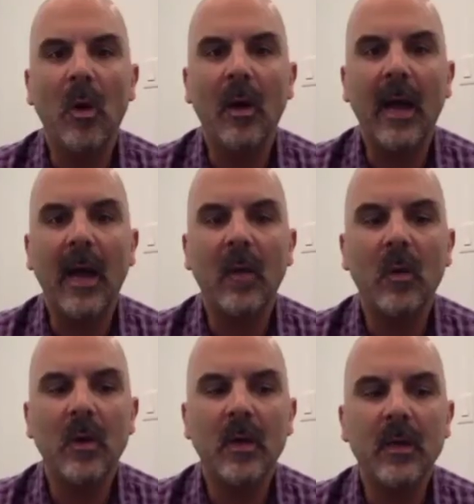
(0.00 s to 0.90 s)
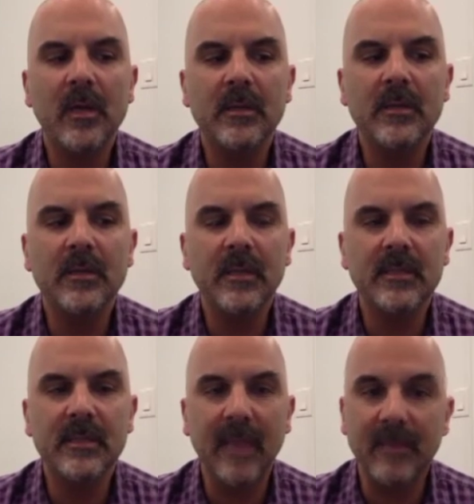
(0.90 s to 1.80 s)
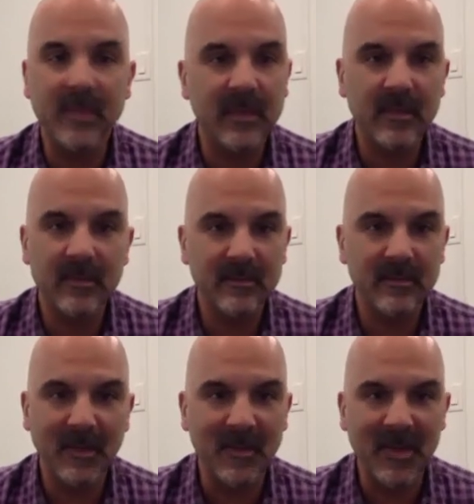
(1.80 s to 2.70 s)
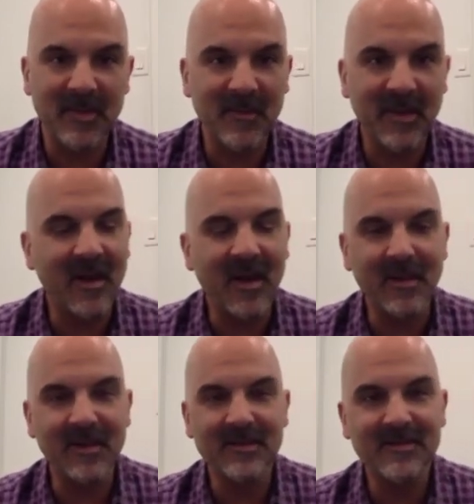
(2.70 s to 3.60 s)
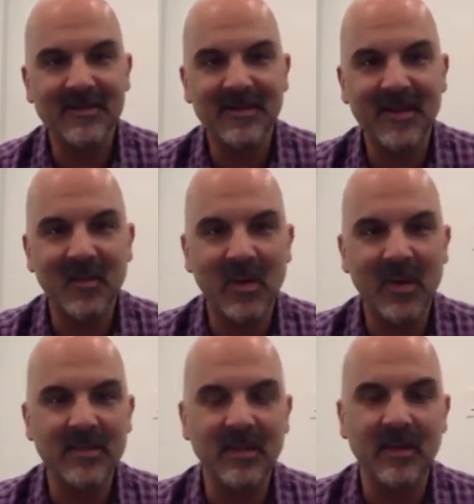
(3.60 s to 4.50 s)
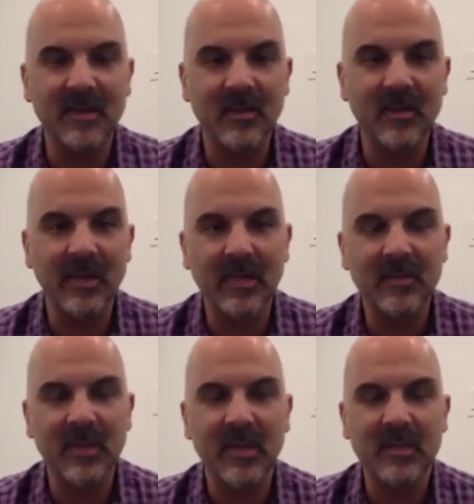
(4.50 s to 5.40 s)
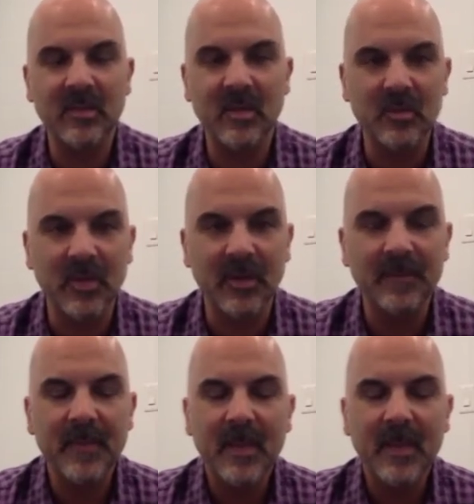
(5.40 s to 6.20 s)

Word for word: Well, I was a skeptic, like many of my colleagues, um, when I started doing explant surgery.